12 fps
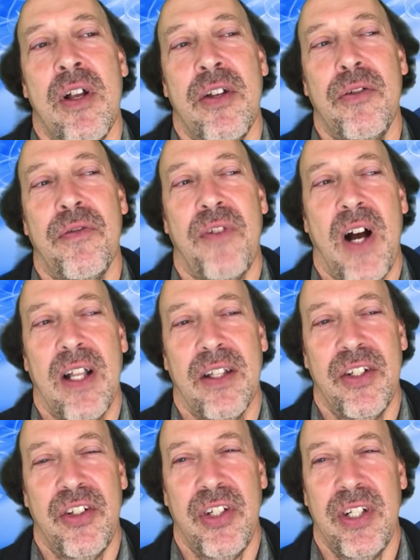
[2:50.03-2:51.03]

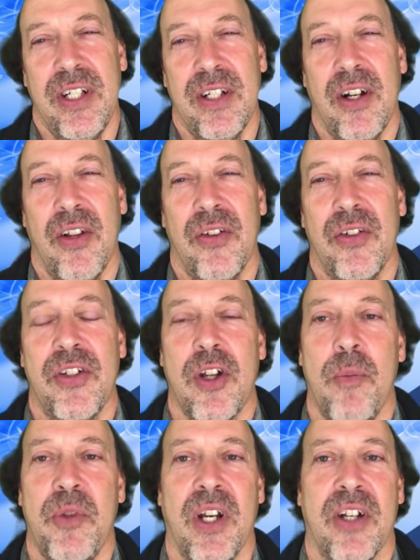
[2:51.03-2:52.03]
ufology and other
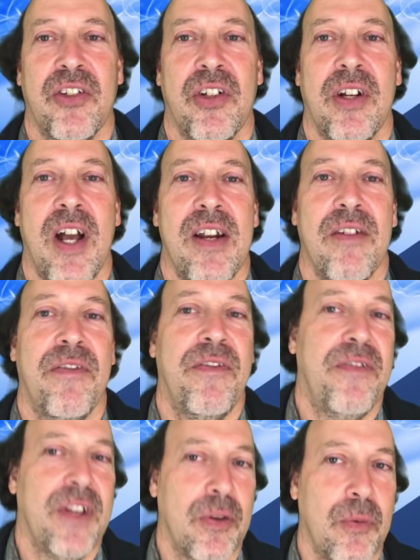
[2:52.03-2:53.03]
subjects should kind of
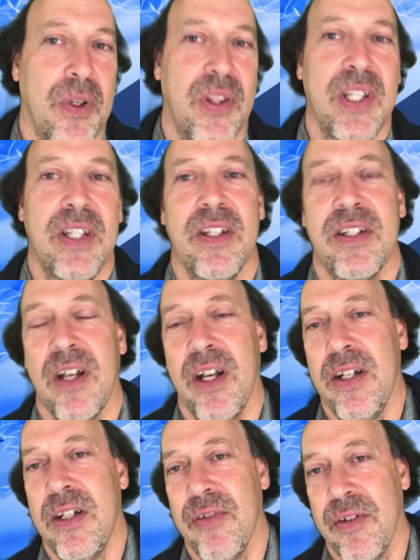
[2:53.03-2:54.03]
fit within the
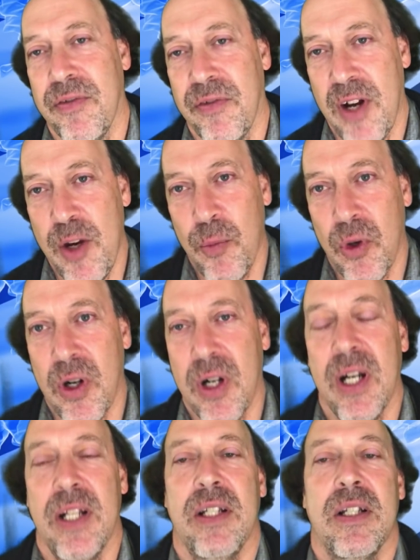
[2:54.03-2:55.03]
scientific
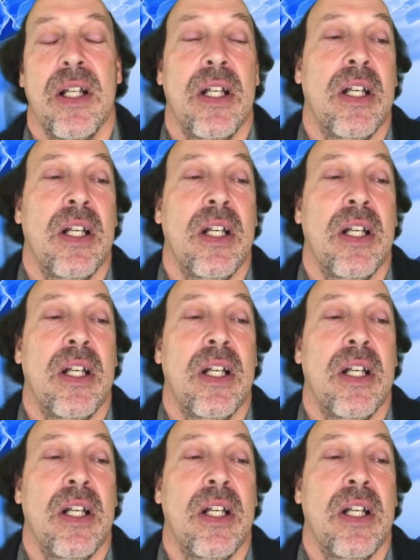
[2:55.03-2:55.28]
framework, and